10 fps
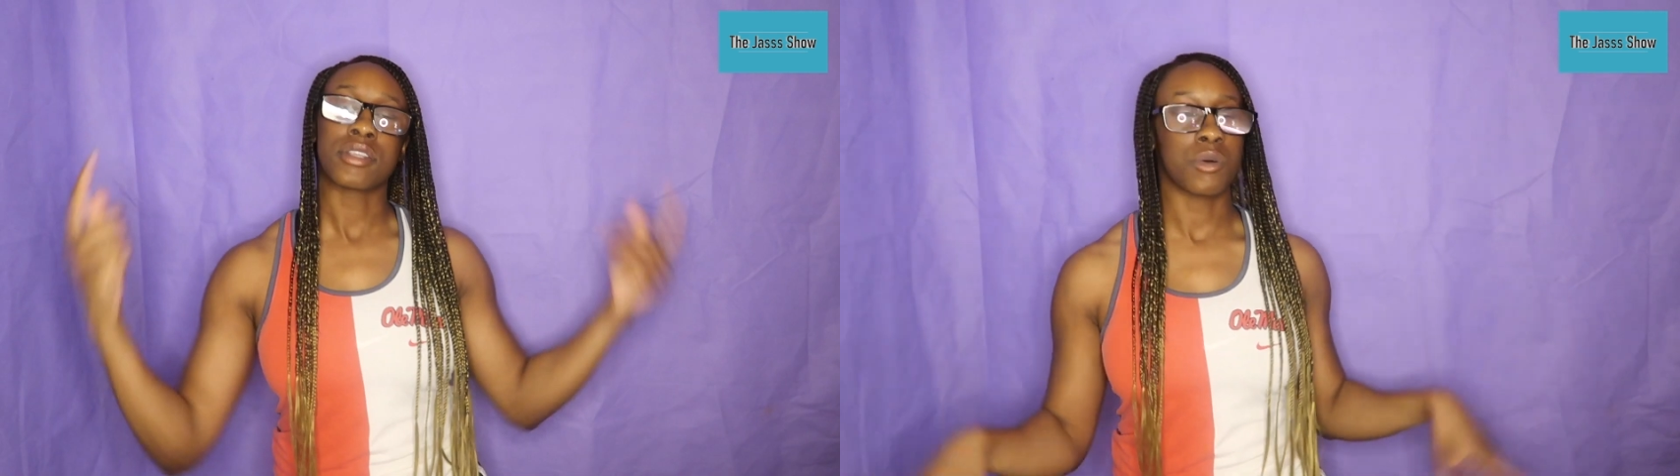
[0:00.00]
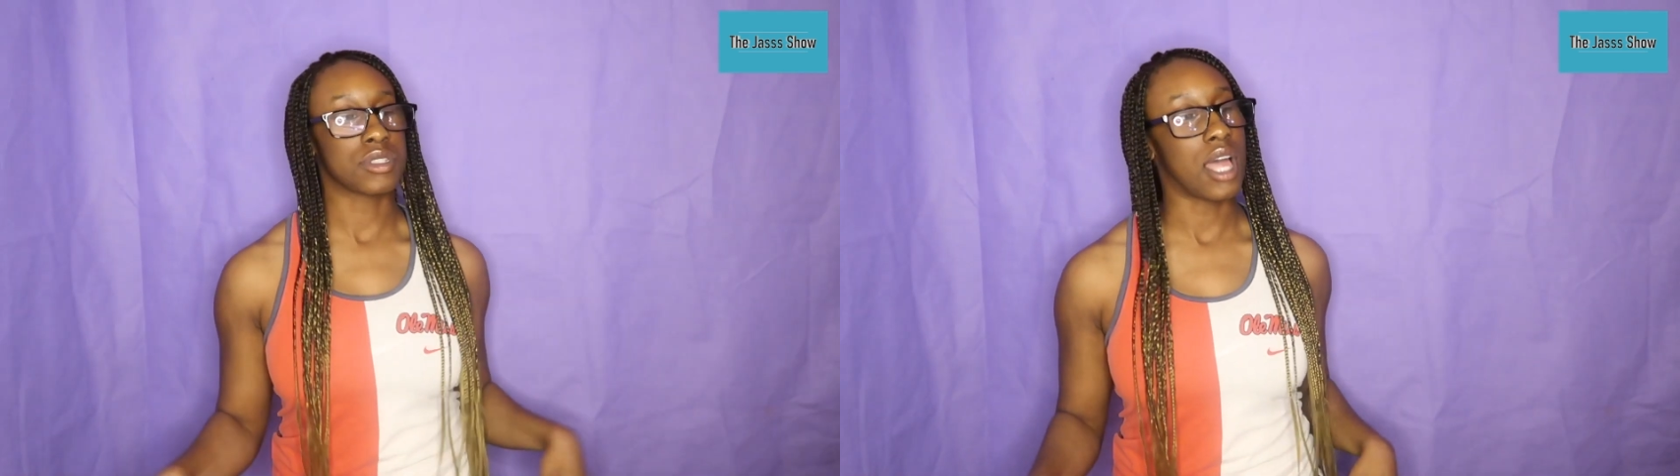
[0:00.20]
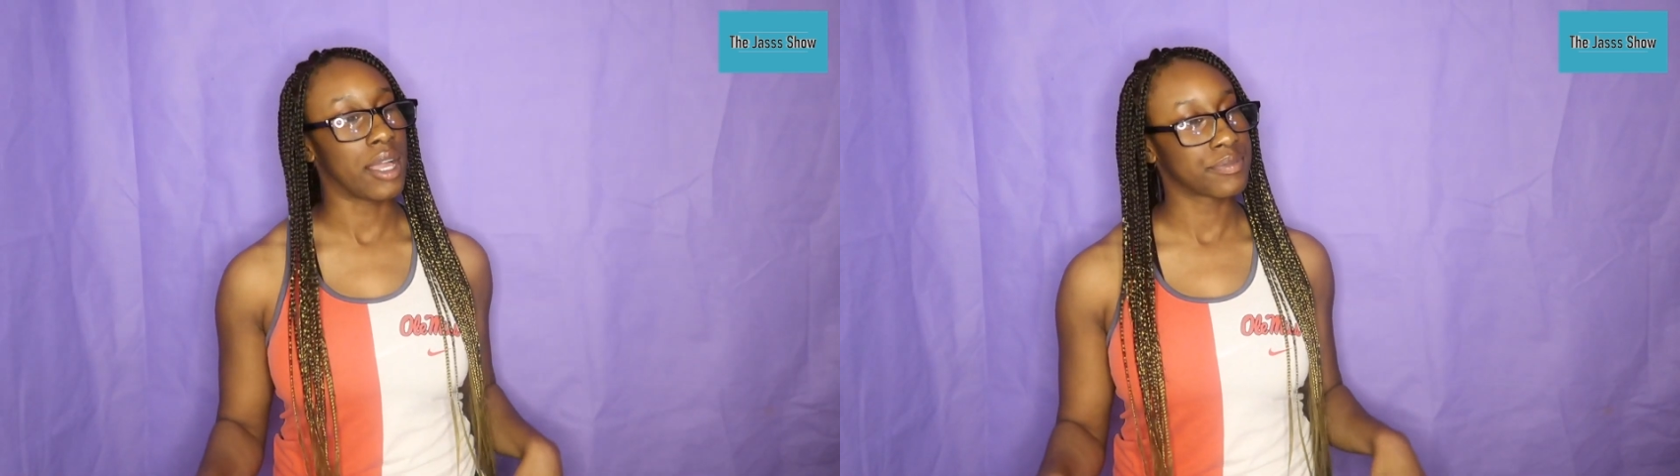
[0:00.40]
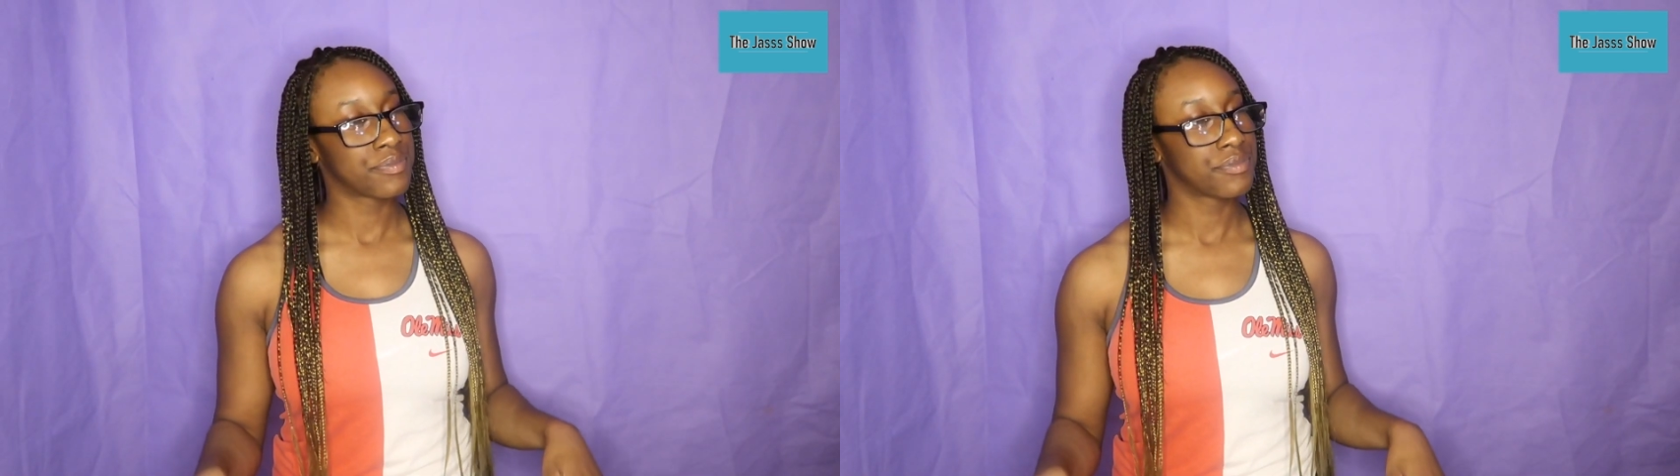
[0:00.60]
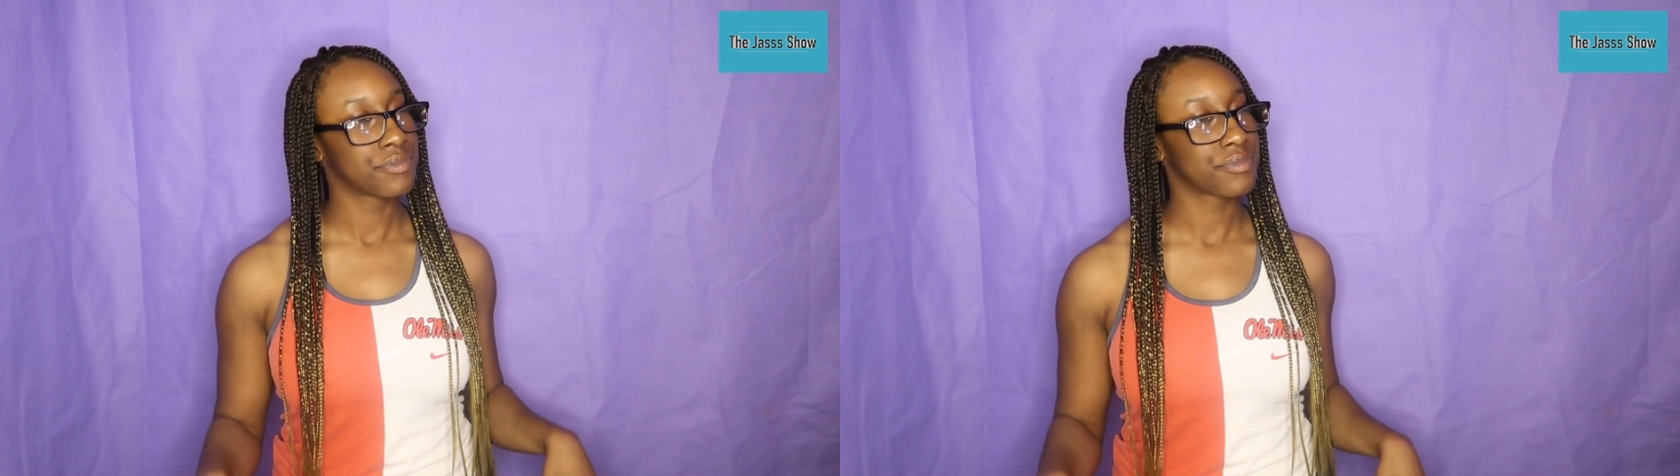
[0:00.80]
No, it's not.
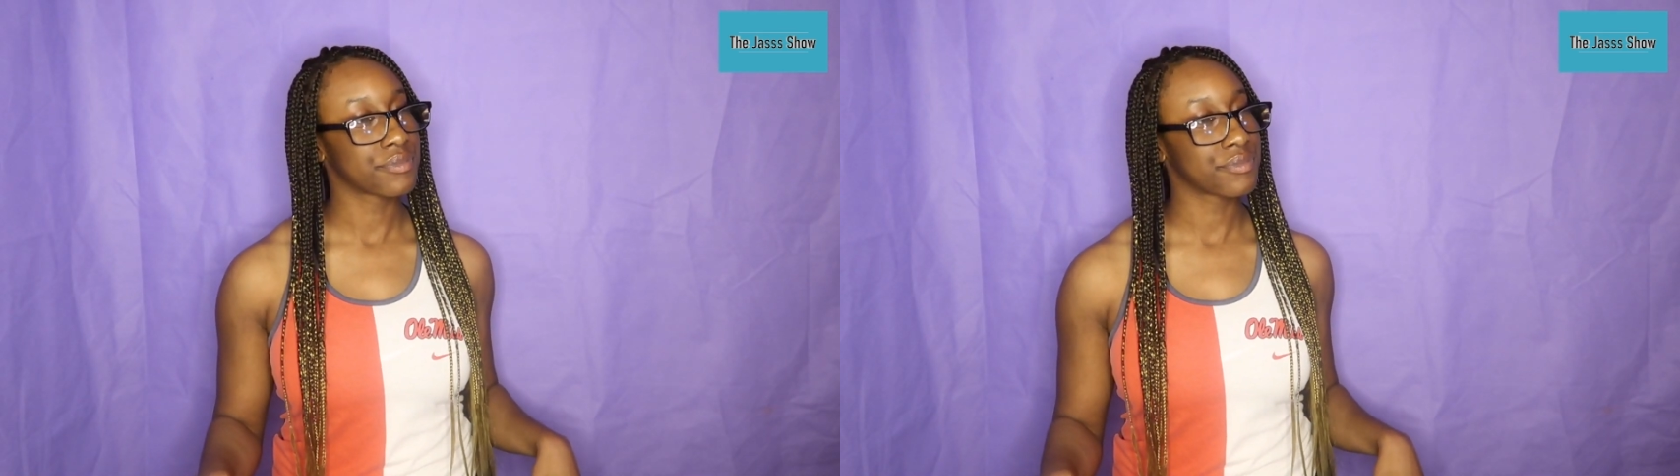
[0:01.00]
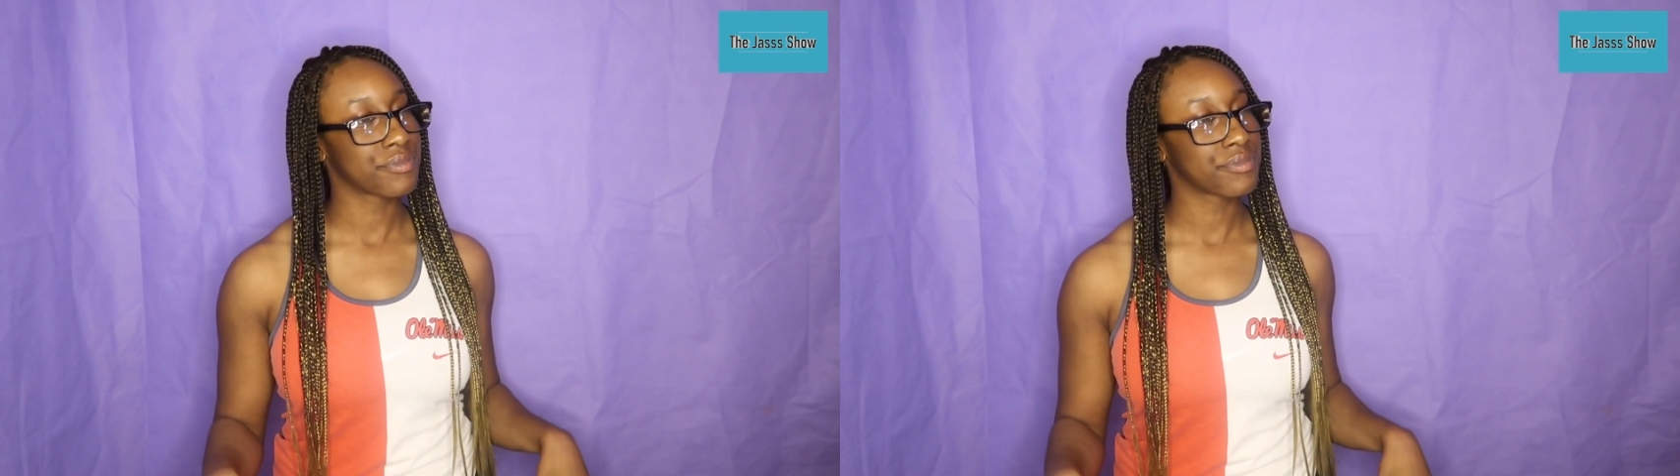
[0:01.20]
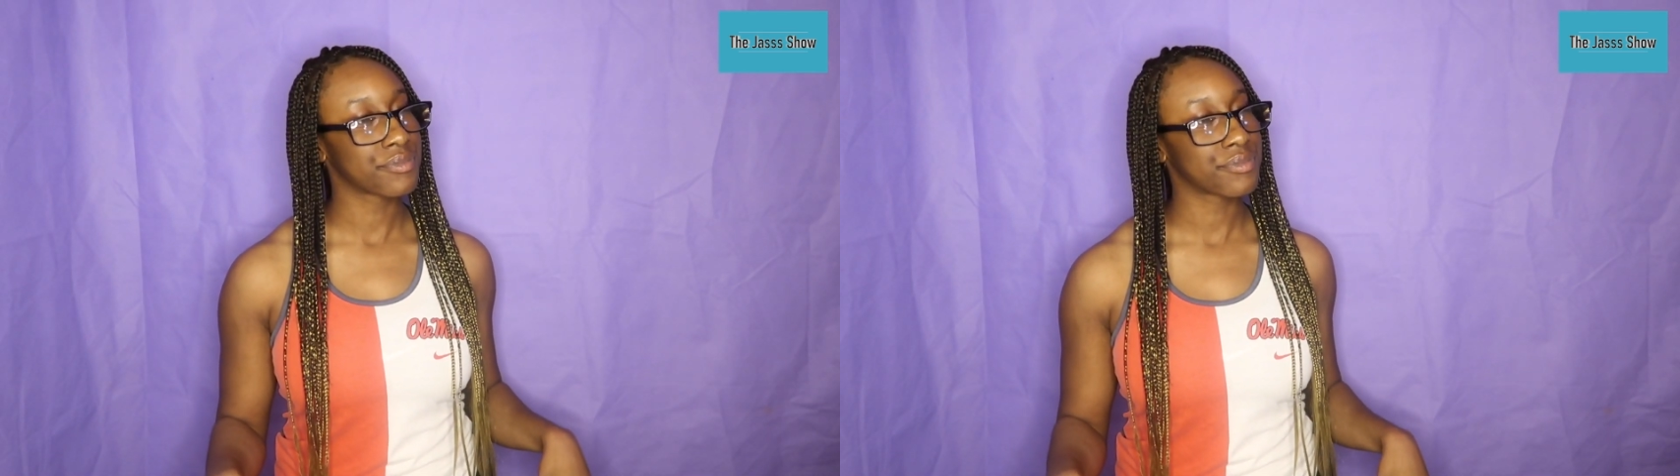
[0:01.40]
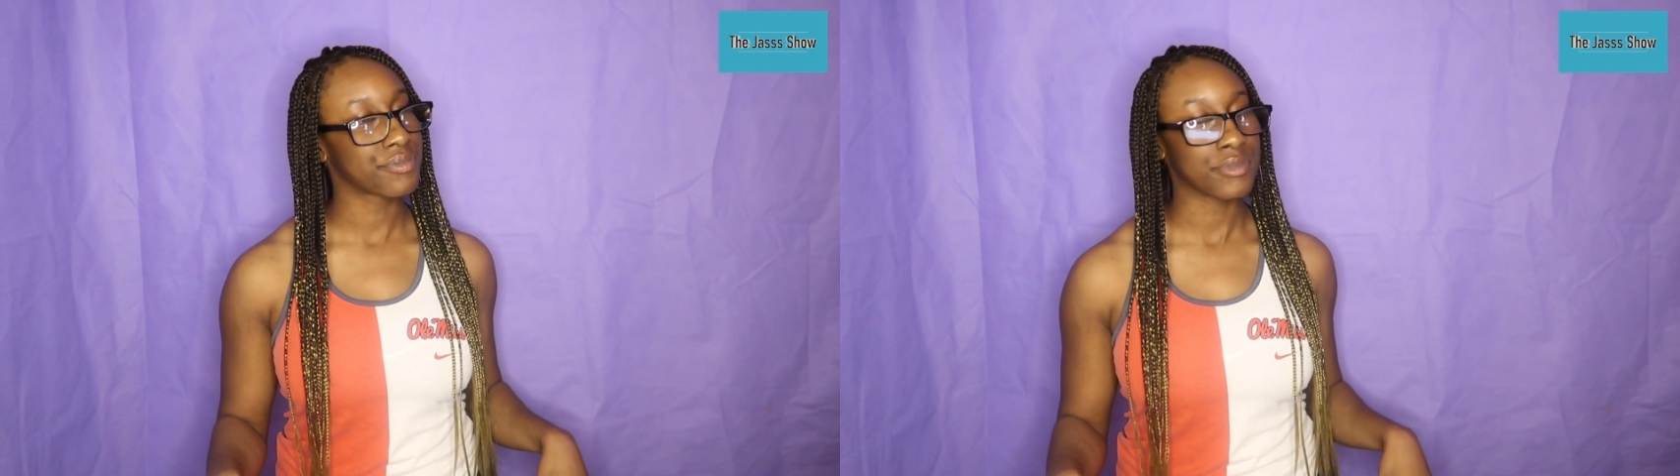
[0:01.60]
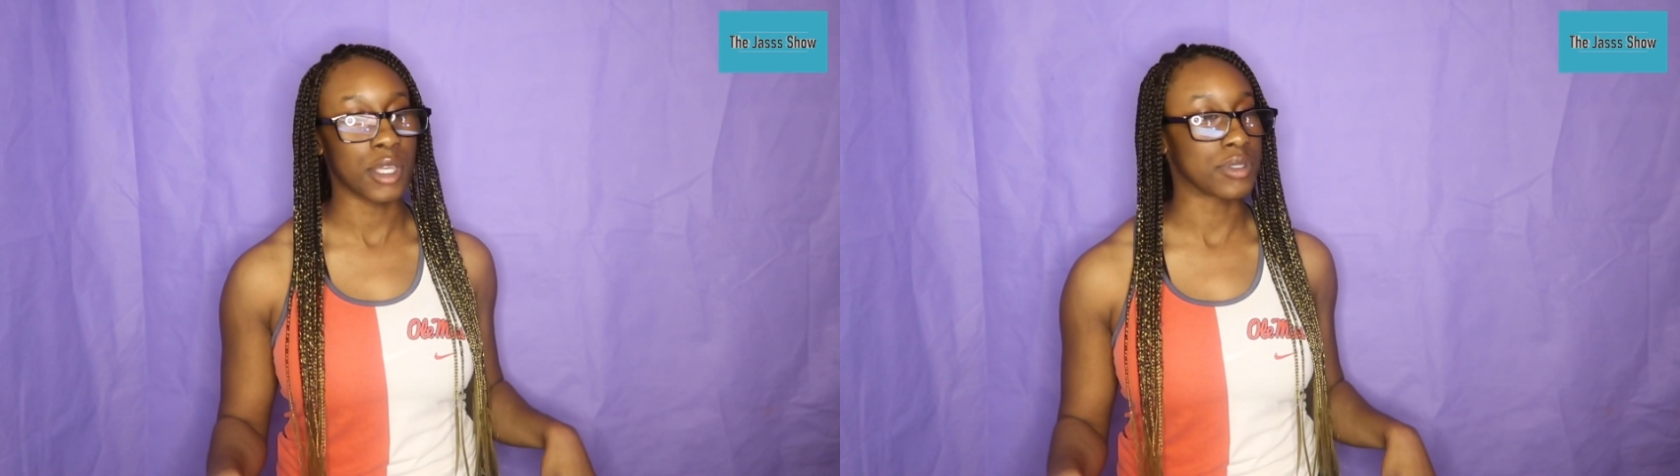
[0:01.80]

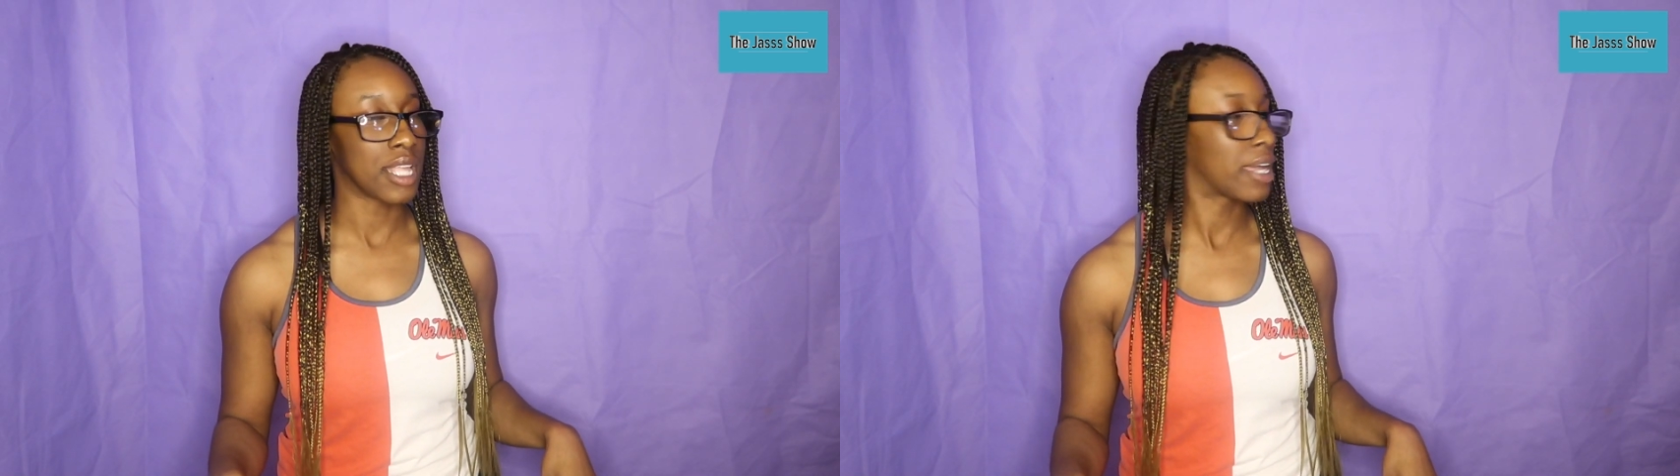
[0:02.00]
No, it's